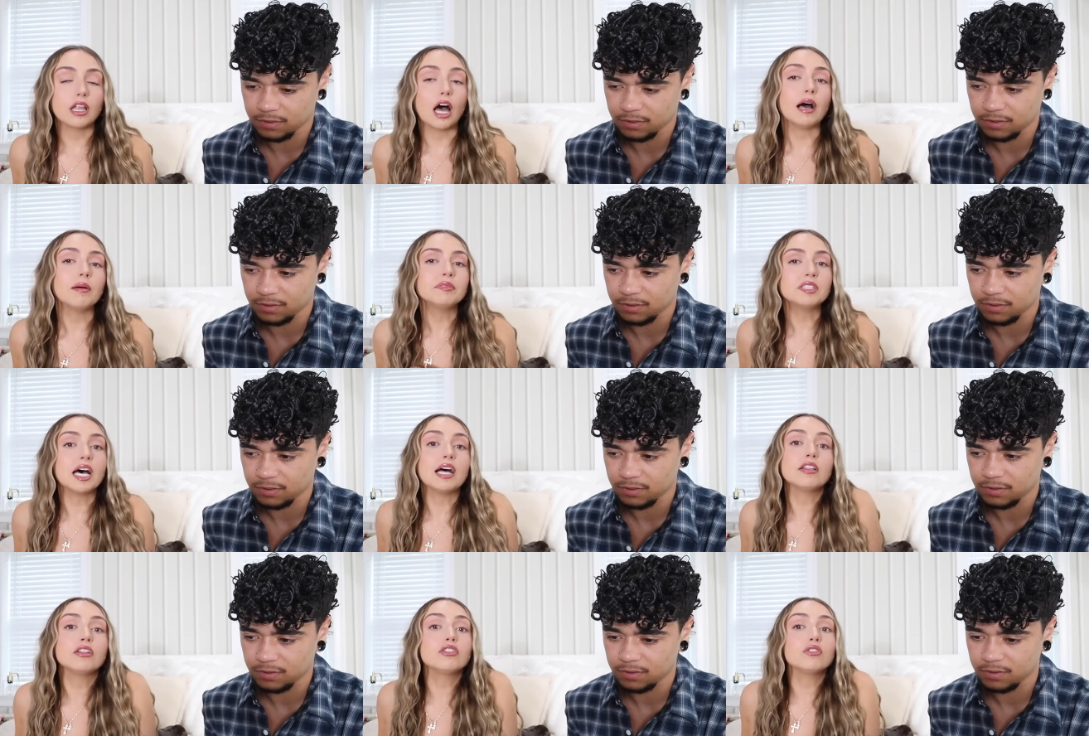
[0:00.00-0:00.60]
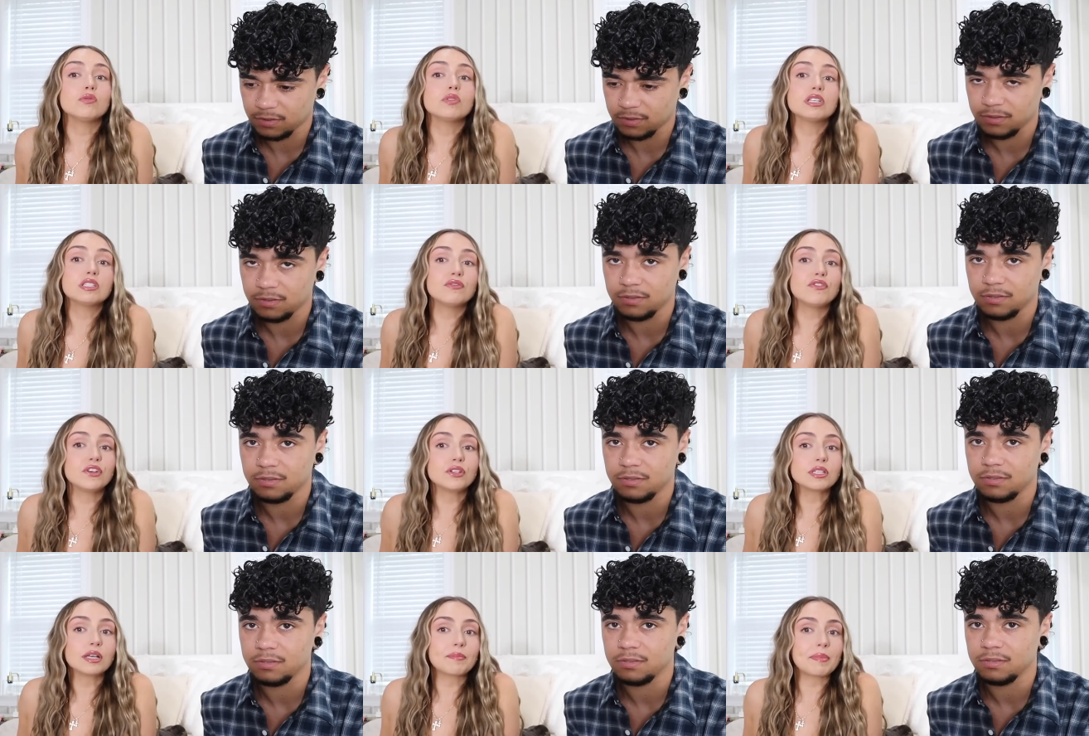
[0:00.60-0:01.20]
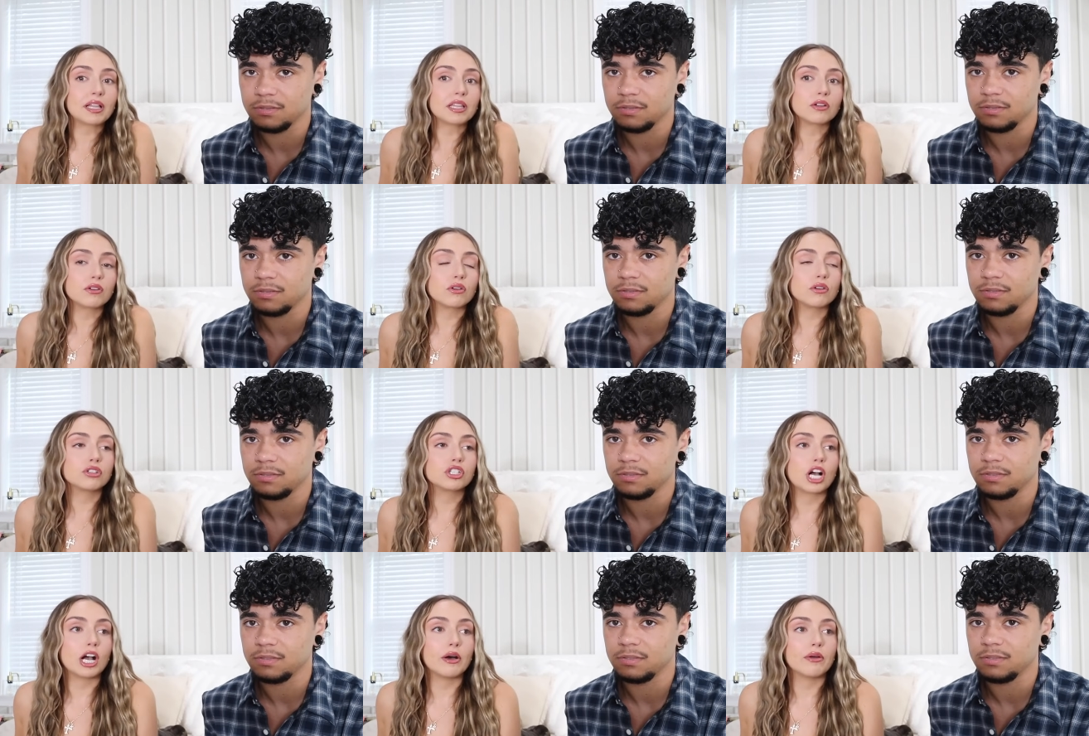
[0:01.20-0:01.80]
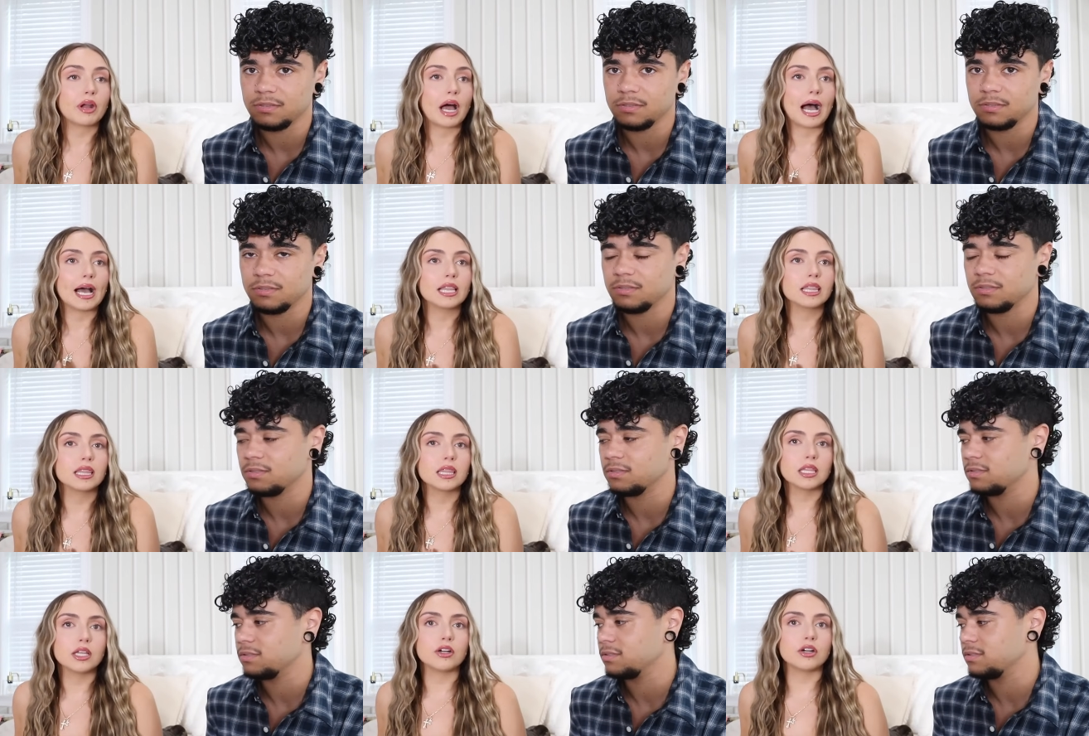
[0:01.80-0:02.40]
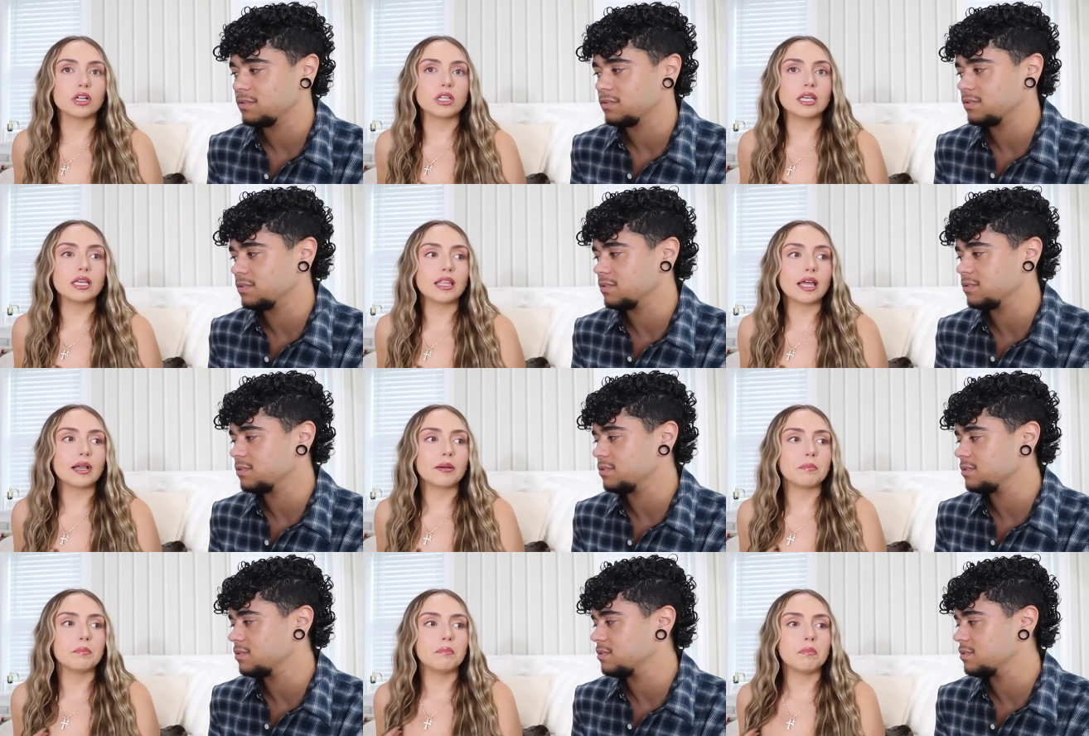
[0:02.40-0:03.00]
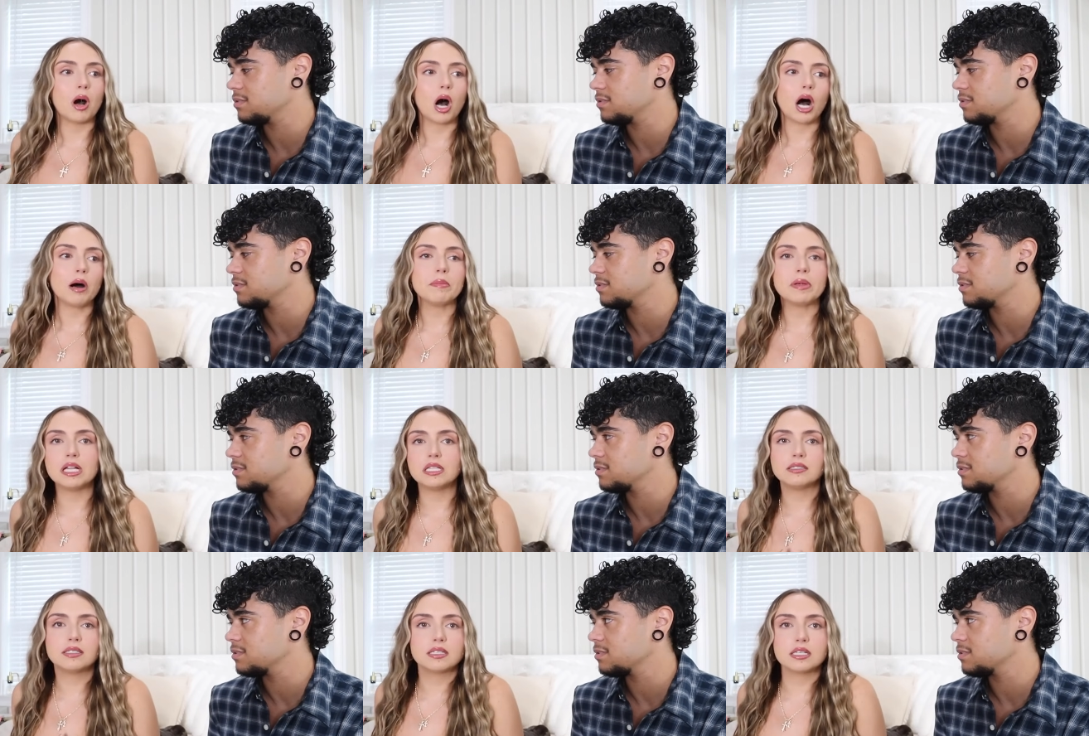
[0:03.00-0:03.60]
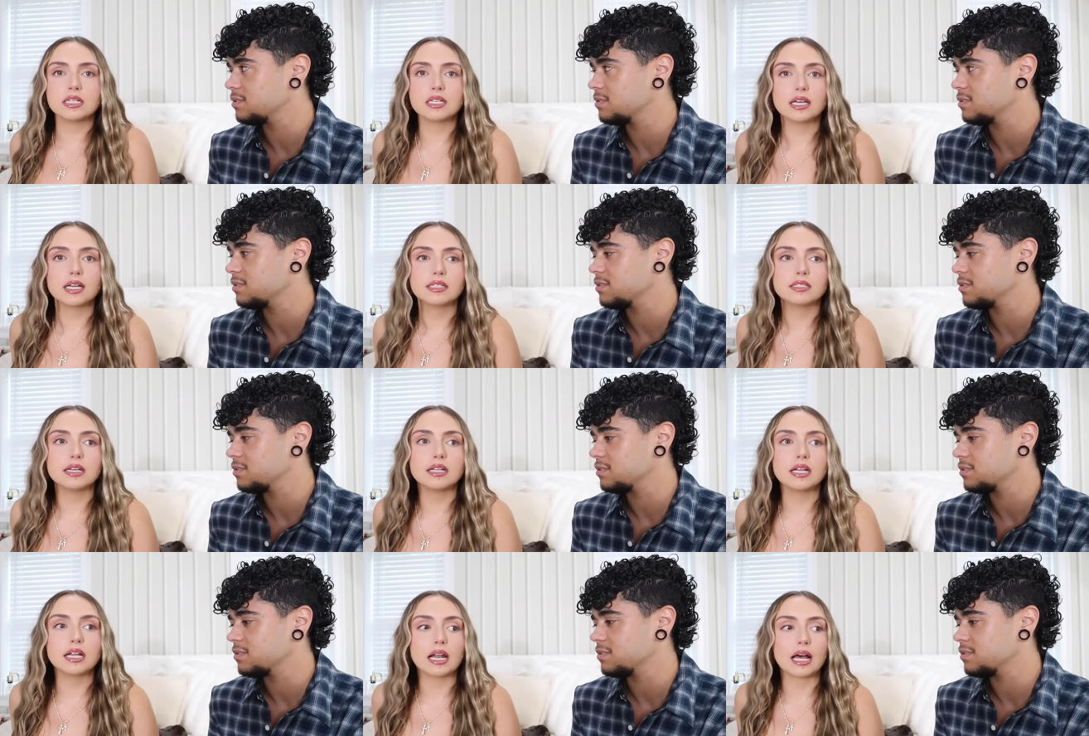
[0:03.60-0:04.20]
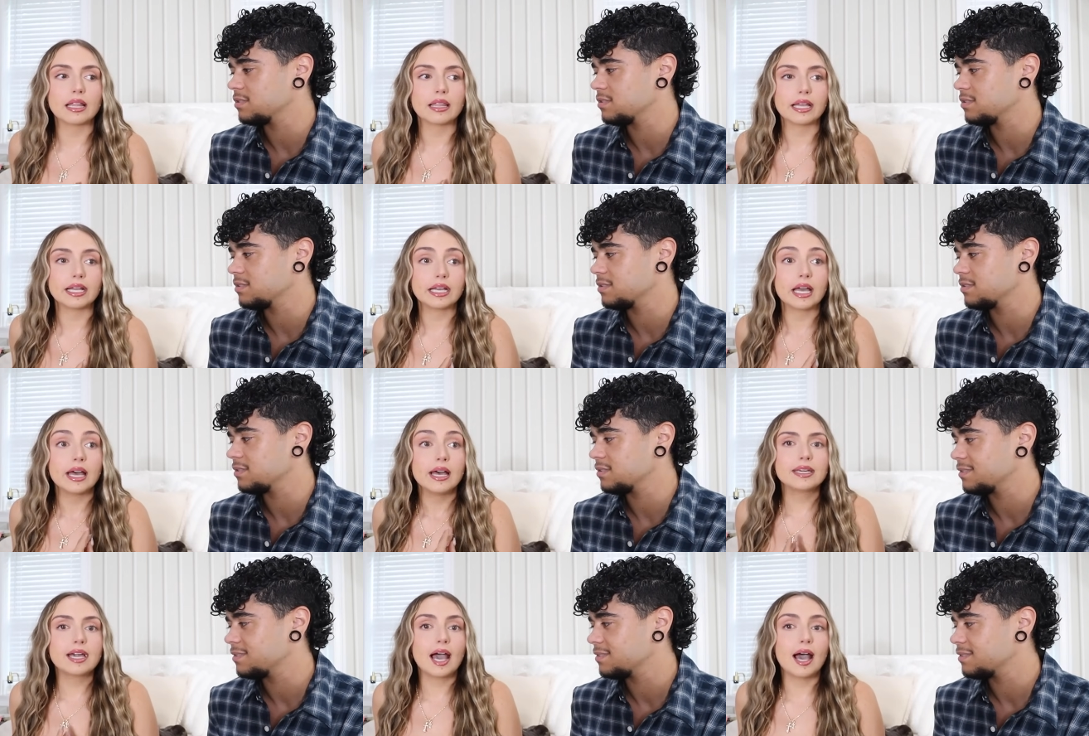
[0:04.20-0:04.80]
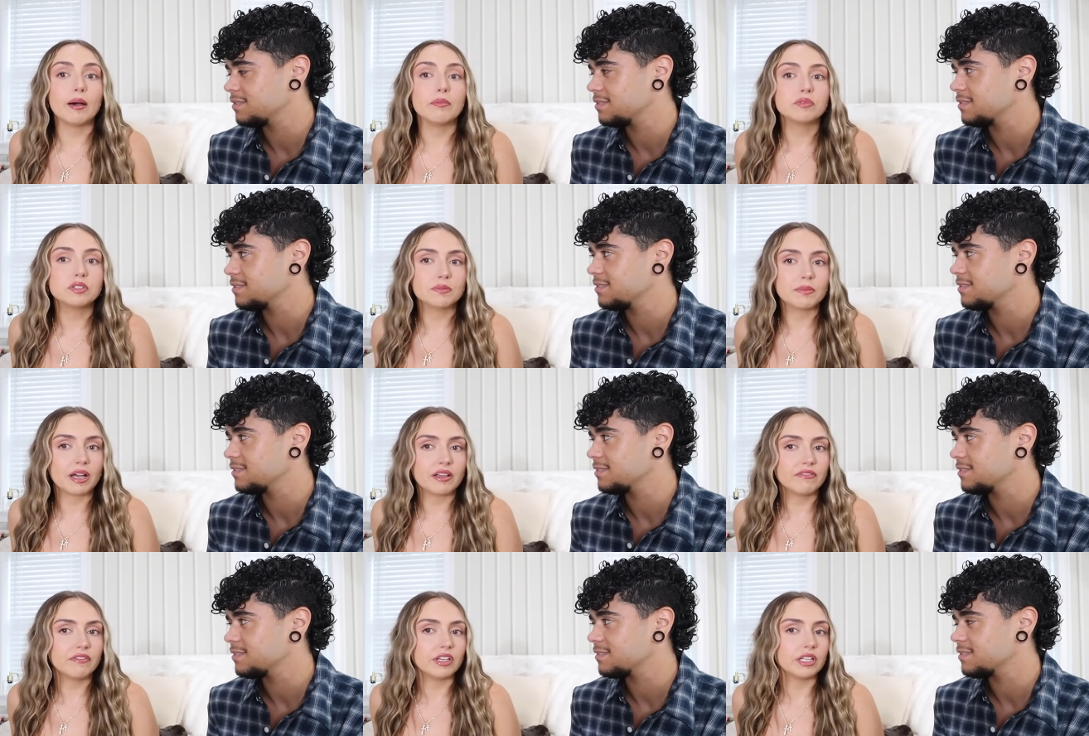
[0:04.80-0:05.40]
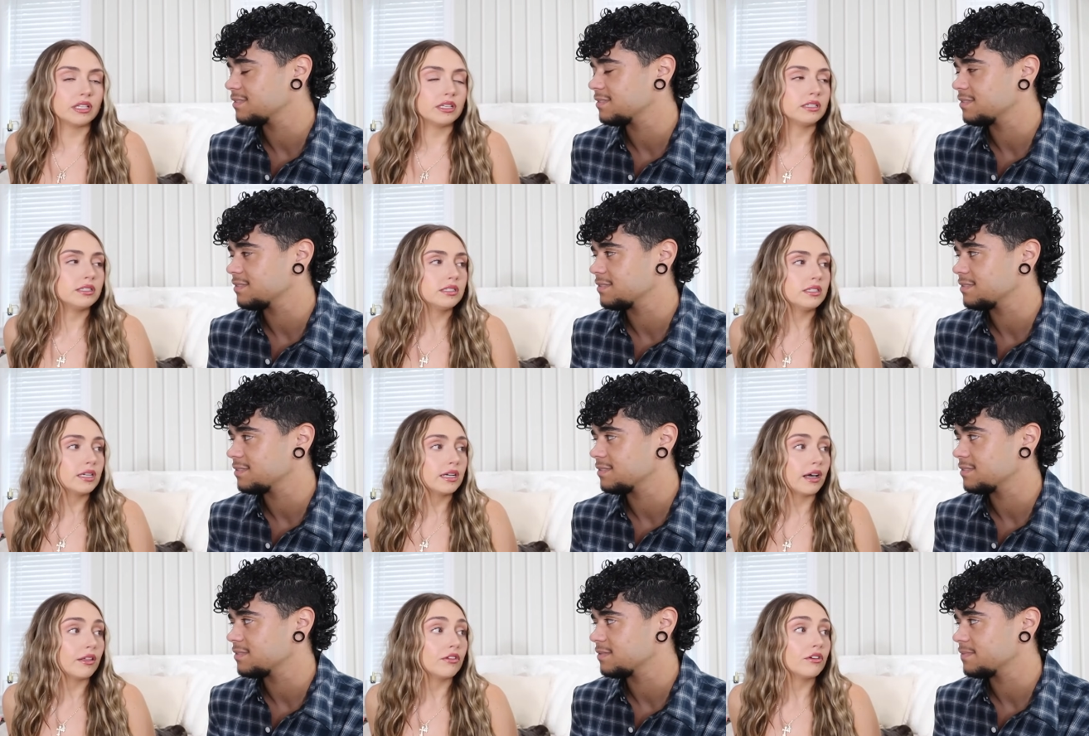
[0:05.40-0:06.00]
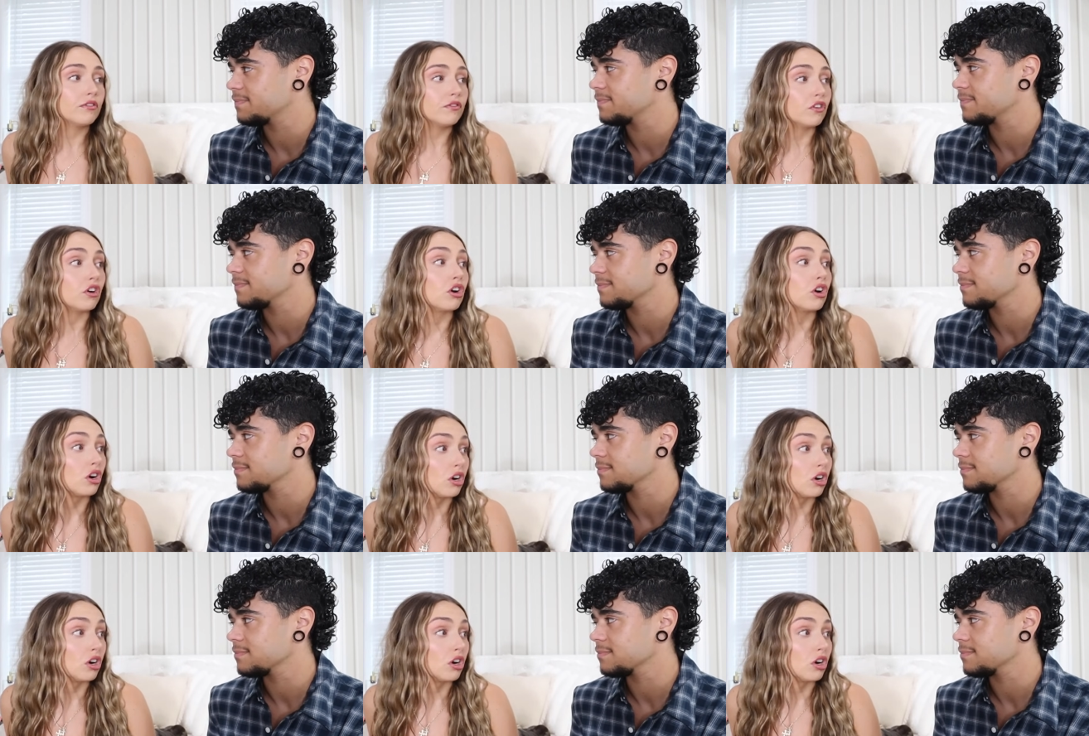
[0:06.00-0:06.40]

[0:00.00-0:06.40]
Speaker 1: I'm telling you, this feels like my literal child. I literally like mom instinct kicked in and I like kept my feelings together for